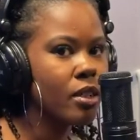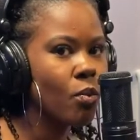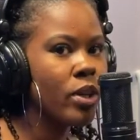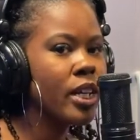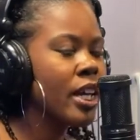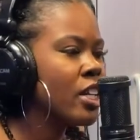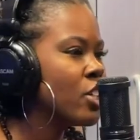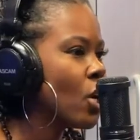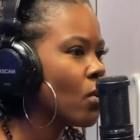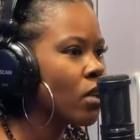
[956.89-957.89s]
We can
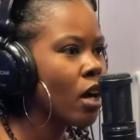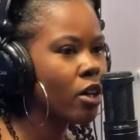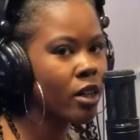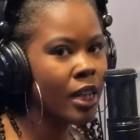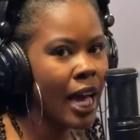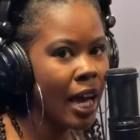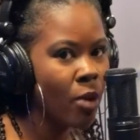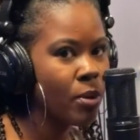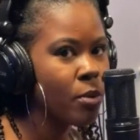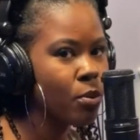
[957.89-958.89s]
no longer allow
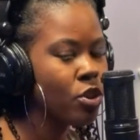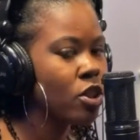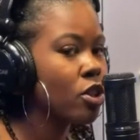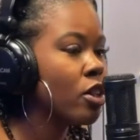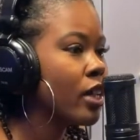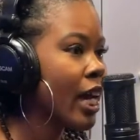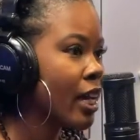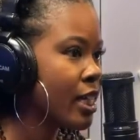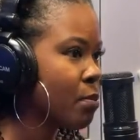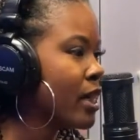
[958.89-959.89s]
people to look at
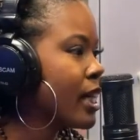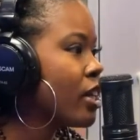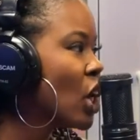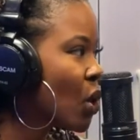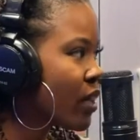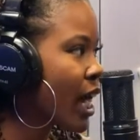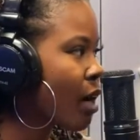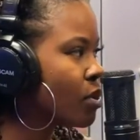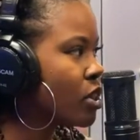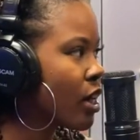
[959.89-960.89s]
us, because I know that I was